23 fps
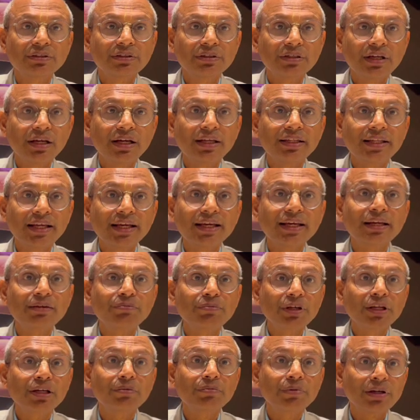and they can
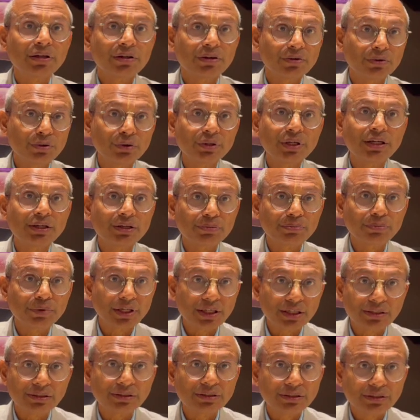become a good
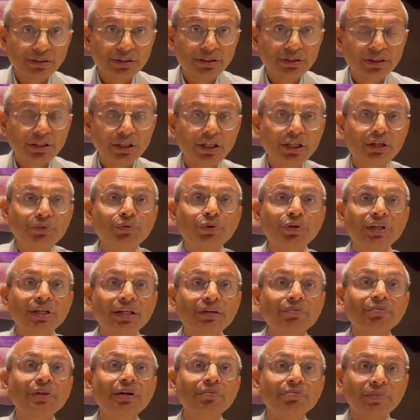entrepreneur if we
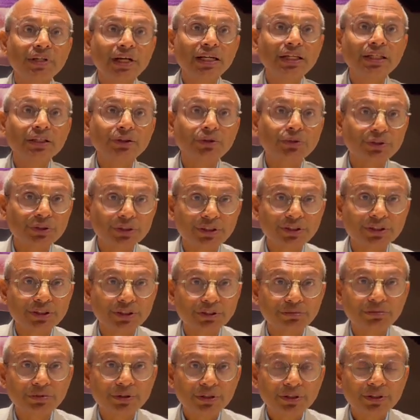give them that ecosystem.
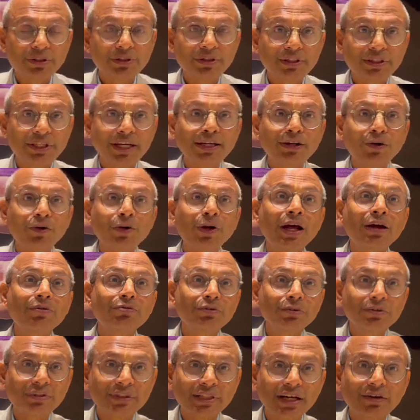They don't have
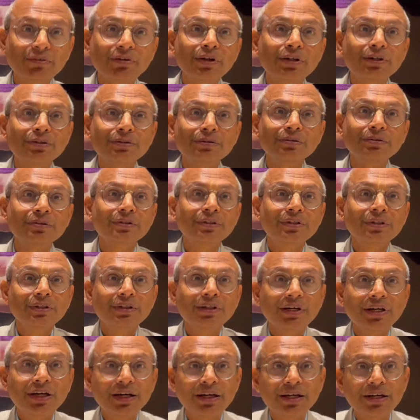to travel to
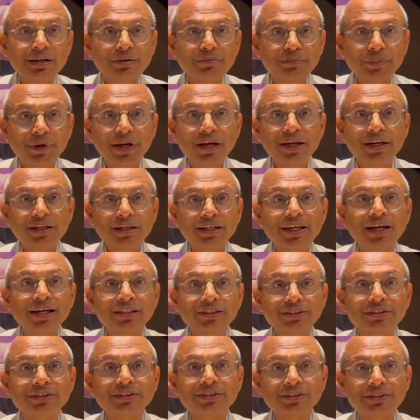Bay
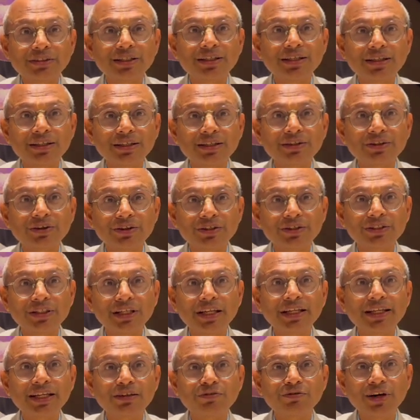Areas or
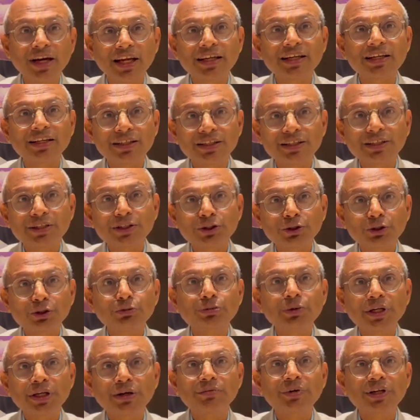Silicon Valley to
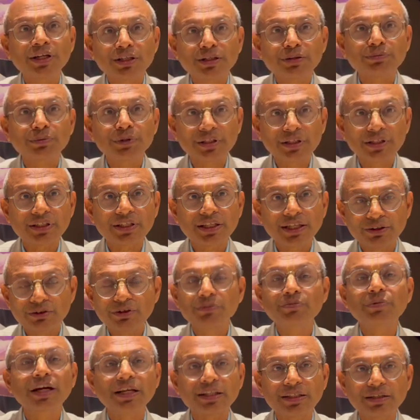become an entrepreneur. Can we
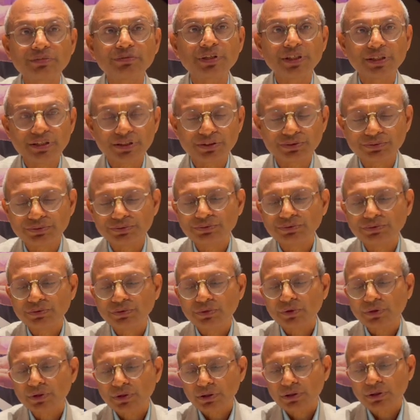make them here?
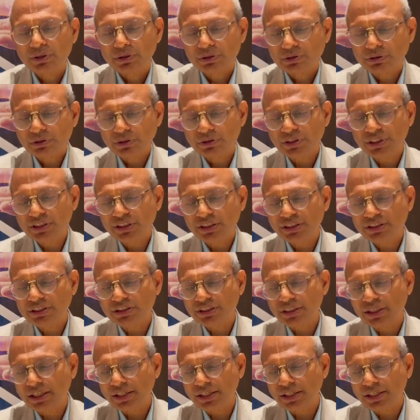So this is